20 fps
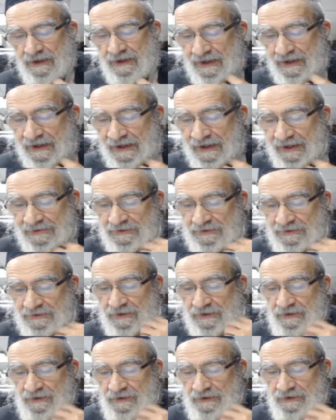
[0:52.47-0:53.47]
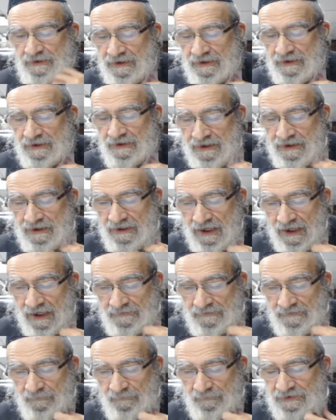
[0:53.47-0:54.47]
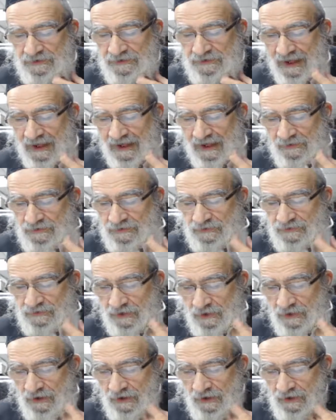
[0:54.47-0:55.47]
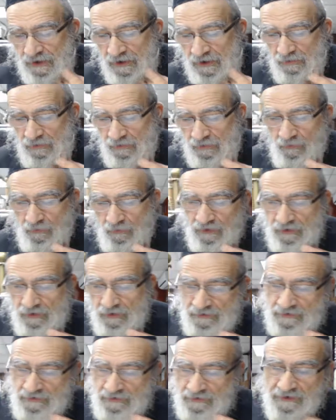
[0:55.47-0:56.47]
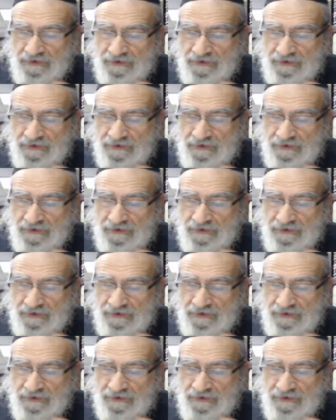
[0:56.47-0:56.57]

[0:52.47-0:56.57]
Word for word: And uh, as I pointed out, in all